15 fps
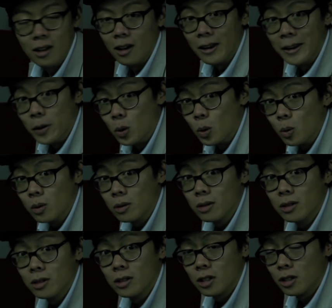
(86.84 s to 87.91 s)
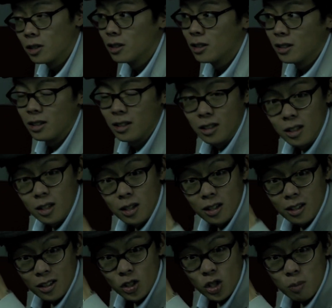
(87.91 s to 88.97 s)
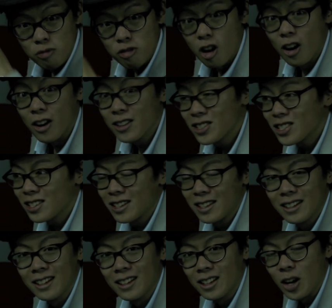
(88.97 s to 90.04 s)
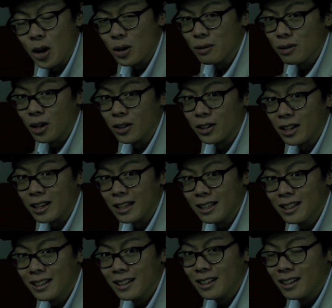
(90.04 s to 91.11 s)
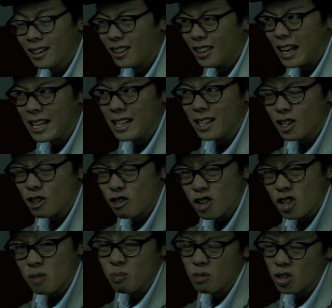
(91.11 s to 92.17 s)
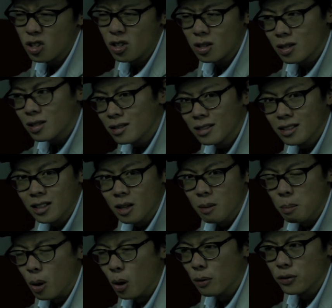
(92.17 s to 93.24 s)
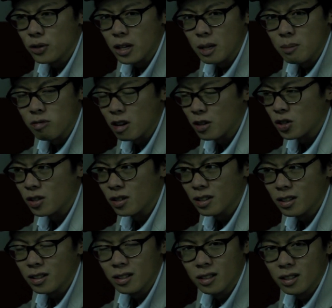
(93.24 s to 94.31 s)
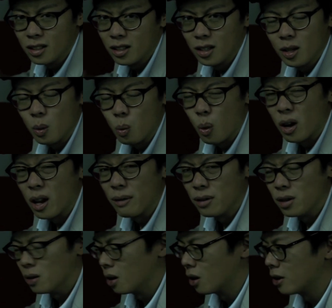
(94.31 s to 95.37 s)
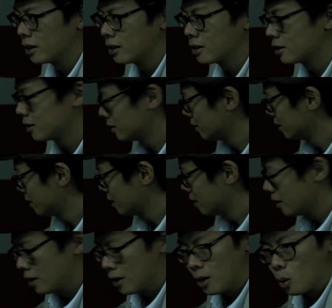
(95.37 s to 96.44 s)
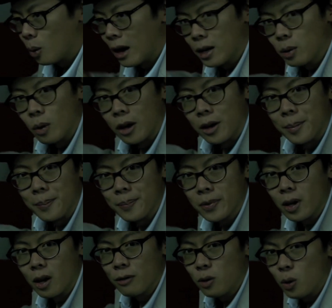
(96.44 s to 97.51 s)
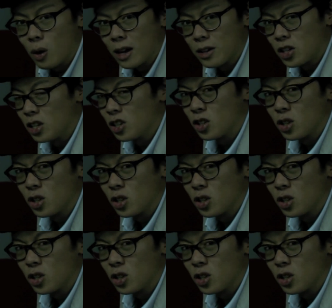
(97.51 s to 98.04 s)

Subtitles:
a little surprise, kind of like a late Christmas birthday present, whatever you like. Well, anyway, I thought as he's